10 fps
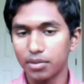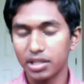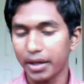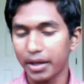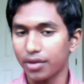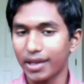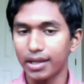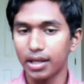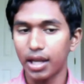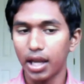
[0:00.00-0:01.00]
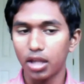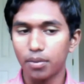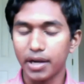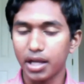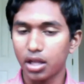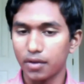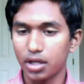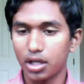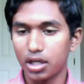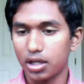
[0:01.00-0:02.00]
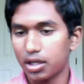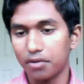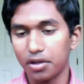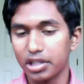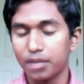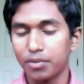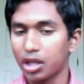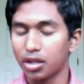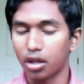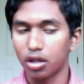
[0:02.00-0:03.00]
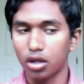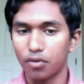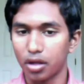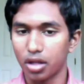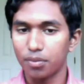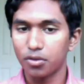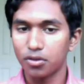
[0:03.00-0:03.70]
less than the price of a Lippmann stethoscope, for example.